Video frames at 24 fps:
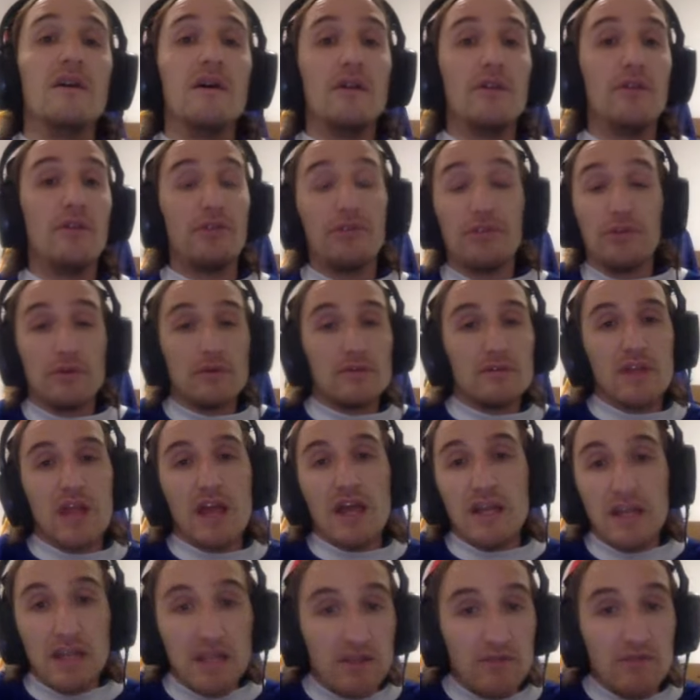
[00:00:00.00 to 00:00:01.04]
The third
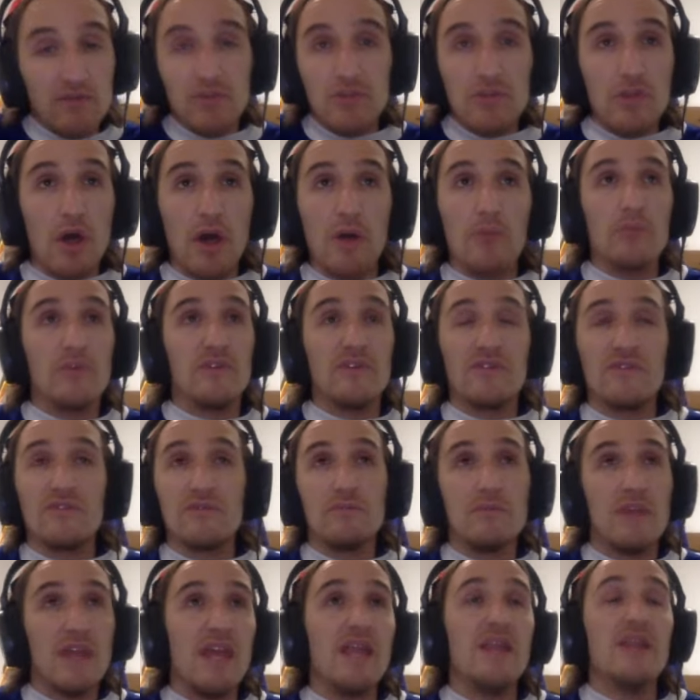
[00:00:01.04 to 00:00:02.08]
line I even thought was
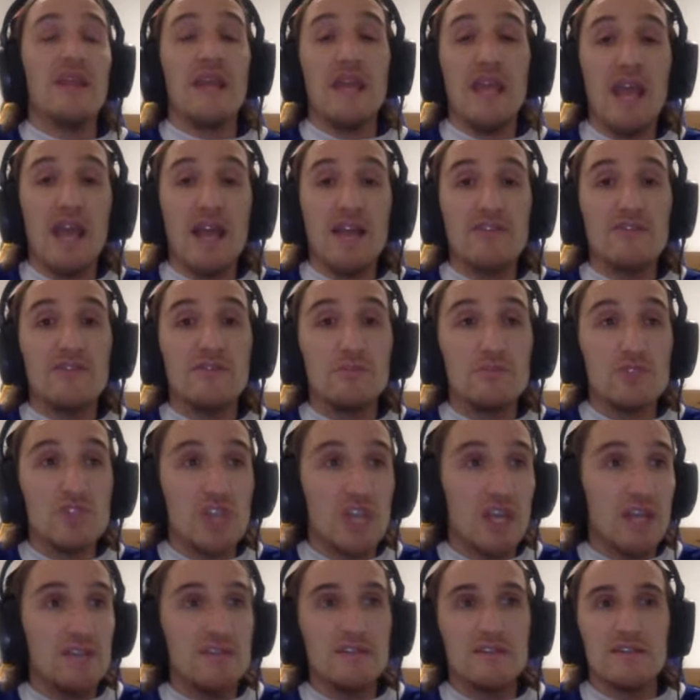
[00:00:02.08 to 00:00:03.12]
they had some
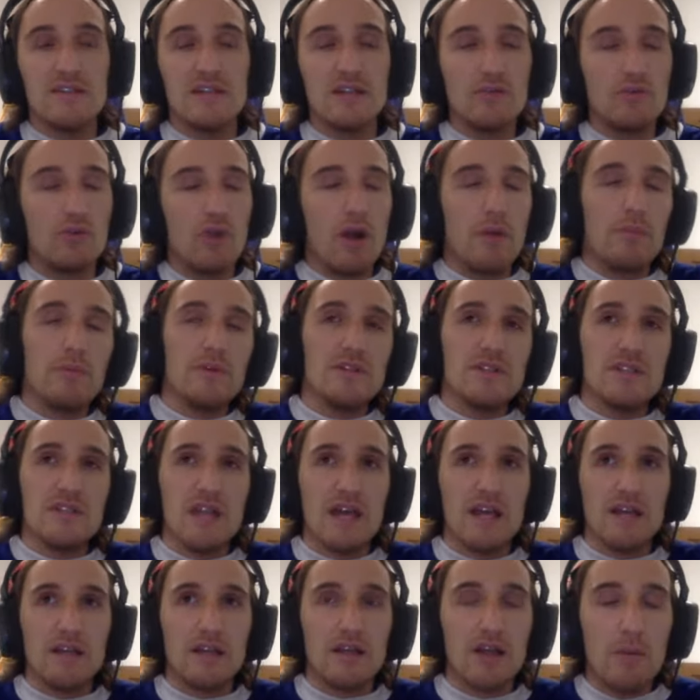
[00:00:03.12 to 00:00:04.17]
chances. Nick Robertson
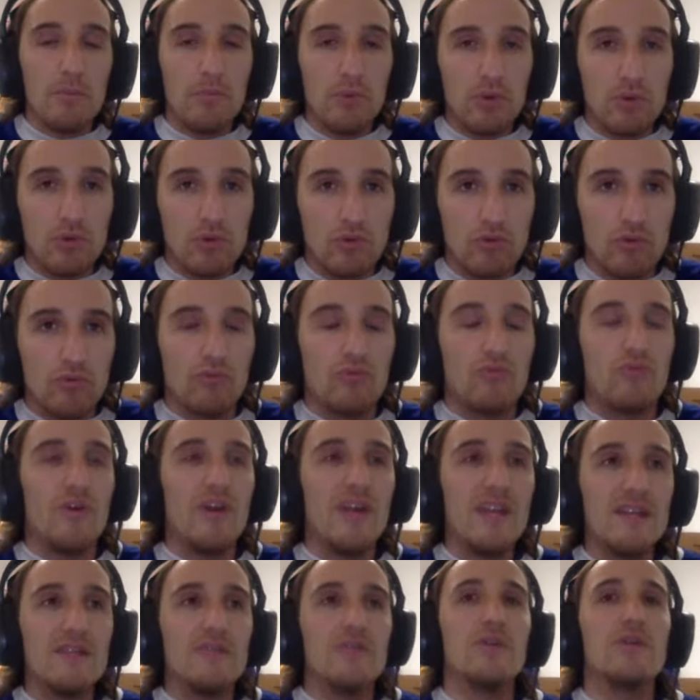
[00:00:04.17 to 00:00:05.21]
had a couple
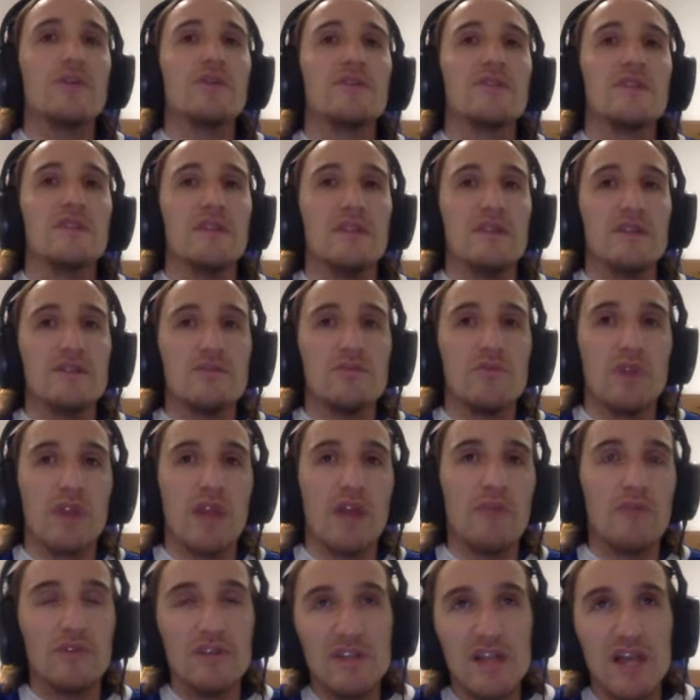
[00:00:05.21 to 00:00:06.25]
great looks in this one. I
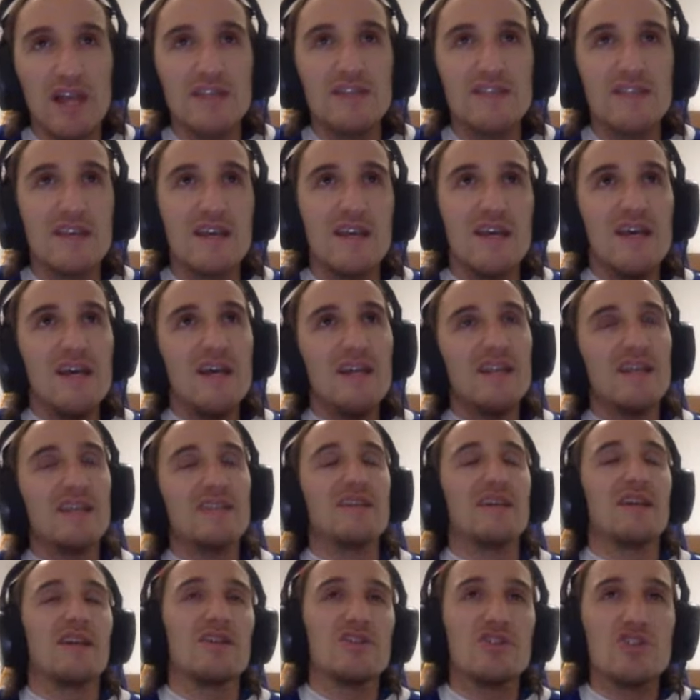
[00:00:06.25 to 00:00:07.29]
realize that's
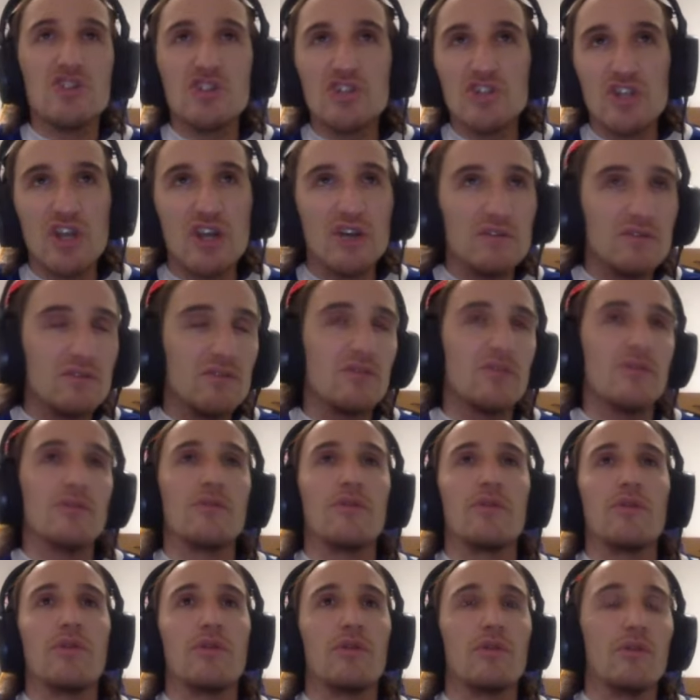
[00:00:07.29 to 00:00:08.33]
like a sheltered
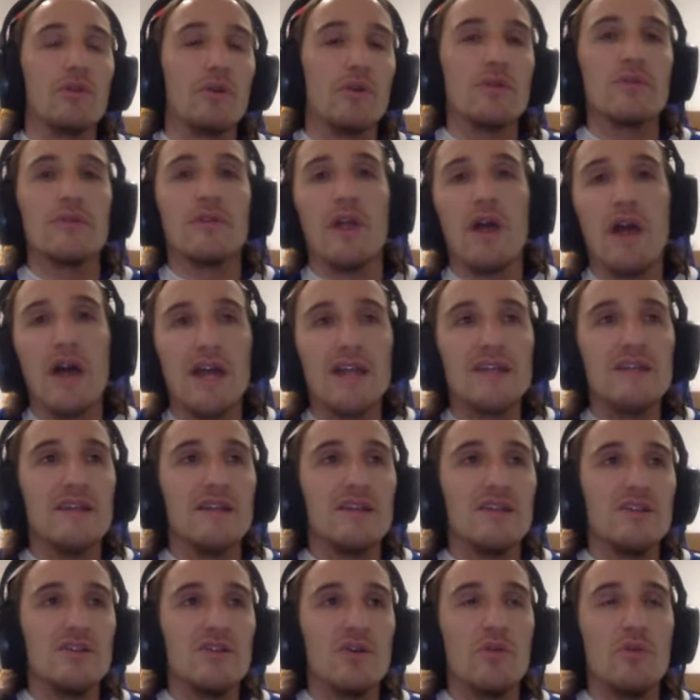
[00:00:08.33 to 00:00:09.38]
third line
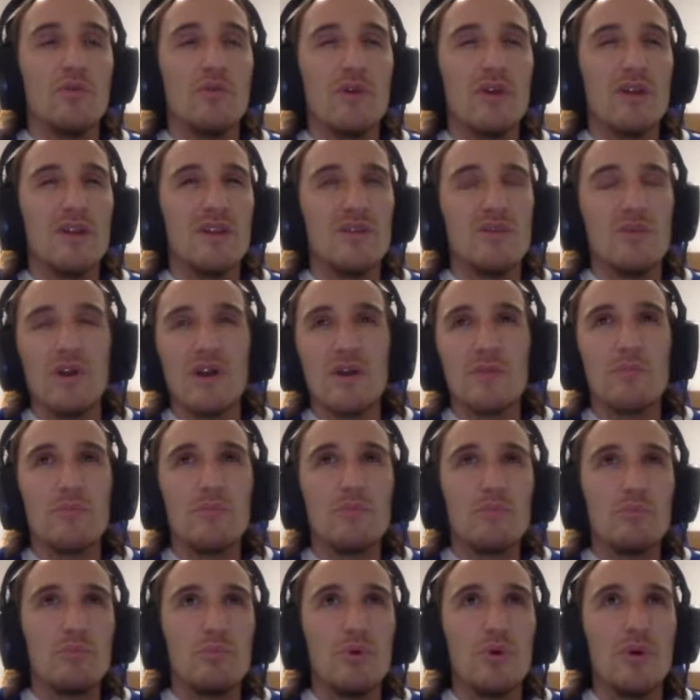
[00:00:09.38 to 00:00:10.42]
that you don't really want to
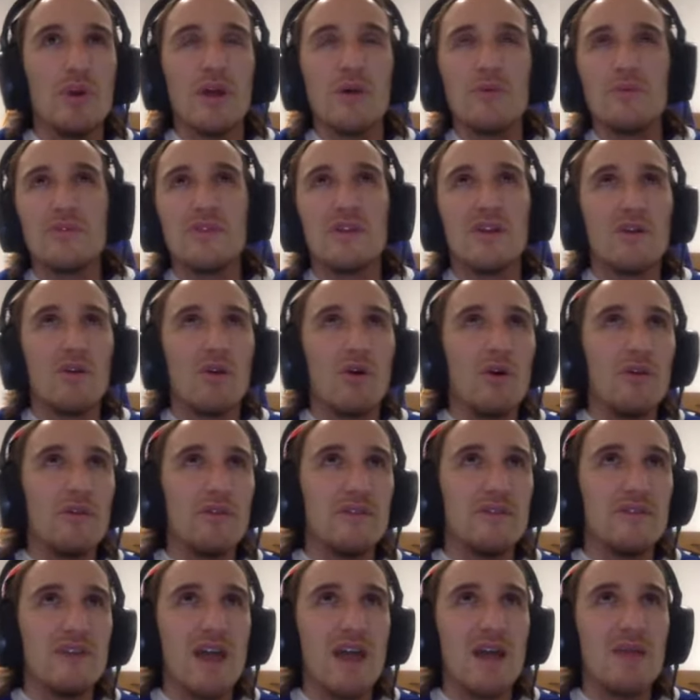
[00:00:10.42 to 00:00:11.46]
put out there all the
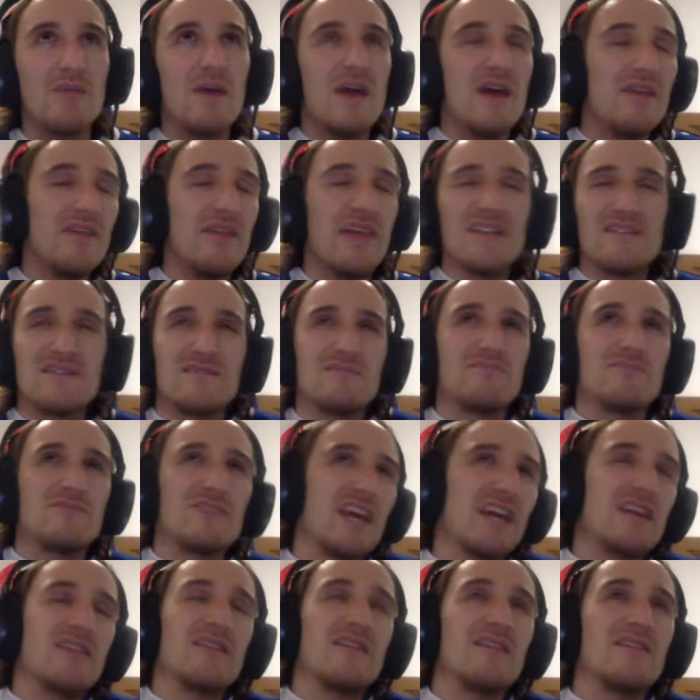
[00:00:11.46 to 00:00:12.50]
time. That's
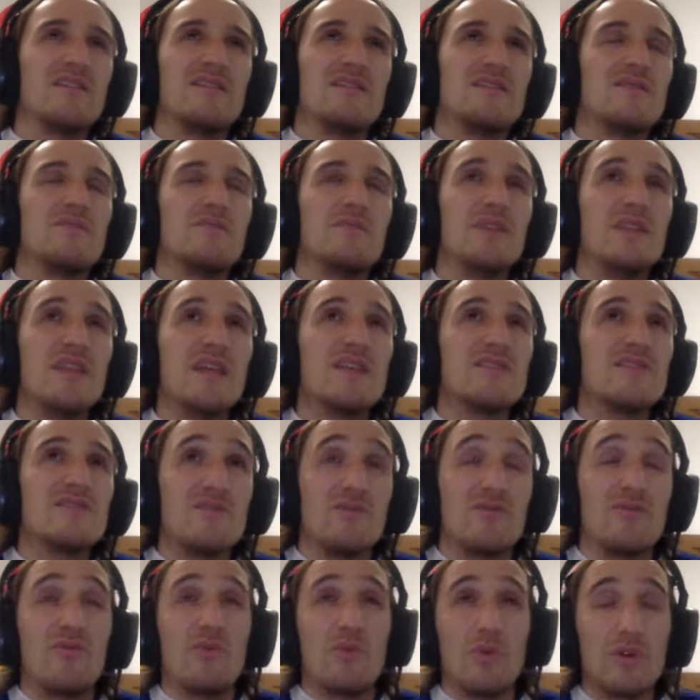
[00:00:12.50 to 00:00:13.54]
technically, to me, that's the
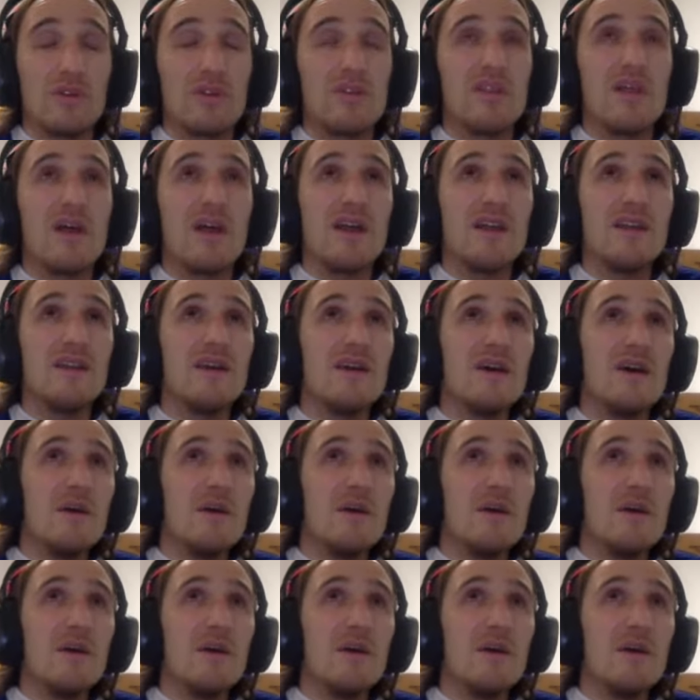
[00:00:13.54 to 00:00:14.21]
fourth line.